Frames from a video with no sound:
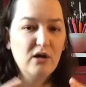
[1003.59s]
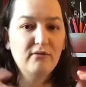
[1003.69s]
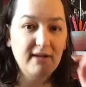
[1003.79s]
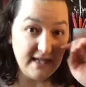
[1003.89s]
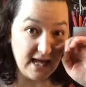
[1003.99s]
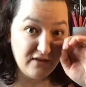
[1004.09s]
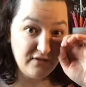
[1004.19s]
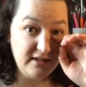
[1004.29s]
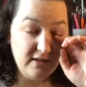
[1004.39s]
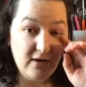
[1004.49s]
Green
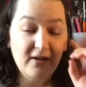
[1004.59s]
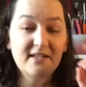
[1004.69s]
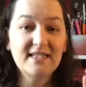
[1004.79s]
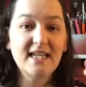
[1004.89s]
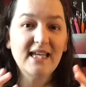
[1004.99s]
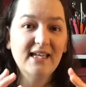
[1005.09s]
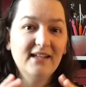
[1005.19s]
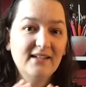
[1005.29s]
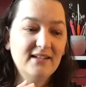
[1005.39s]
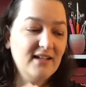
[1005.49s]
Elephant Yarns
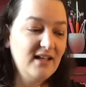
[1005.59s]
again,